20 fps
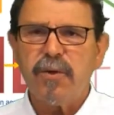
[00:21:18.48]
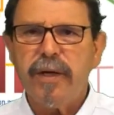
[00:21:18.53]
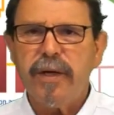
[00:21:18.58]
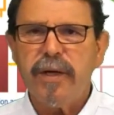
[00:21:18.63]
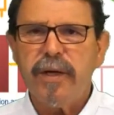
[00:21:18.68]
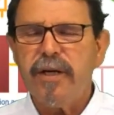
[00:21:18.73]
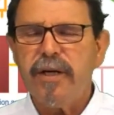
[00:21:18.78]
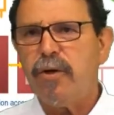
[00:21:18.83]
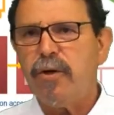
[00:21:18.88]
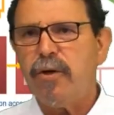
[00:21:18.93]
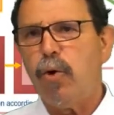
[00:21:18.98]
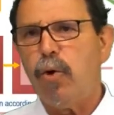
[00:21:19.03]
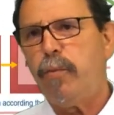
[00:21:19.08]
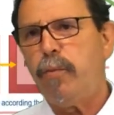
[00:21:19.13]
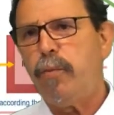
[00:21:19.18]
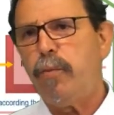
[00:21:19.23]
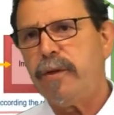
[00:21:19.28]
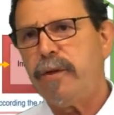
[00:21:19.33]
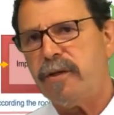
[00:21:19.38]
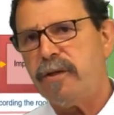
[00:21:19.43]
a window
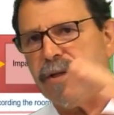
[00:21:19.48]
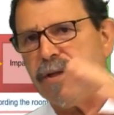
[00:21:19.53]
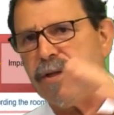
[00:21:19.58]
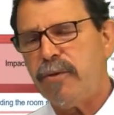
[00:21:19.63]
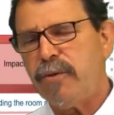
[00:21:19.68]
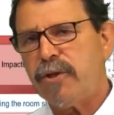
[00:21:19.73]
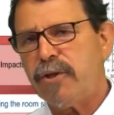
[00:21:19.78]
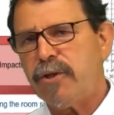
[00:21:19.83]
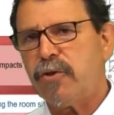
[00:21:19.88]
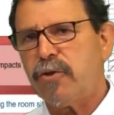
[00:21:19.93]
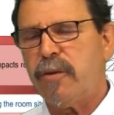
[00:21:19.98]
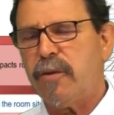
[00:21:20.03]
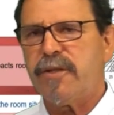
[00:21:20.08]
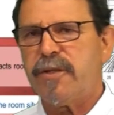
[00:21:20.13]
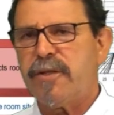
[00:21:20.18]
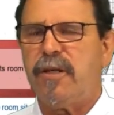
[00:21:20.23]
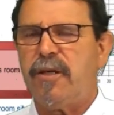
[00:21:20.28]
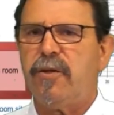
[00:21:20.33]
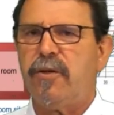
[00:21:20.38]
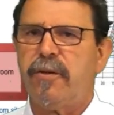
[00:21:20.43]
open, the temperature
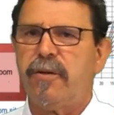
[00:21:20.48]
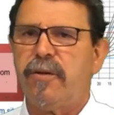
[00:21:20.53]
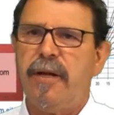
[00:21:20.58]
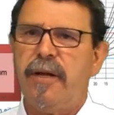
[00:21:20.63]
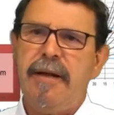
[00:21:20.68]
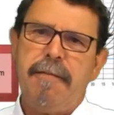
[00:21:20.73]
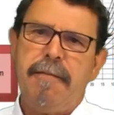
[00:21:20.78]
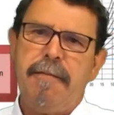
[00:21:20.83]
drops down.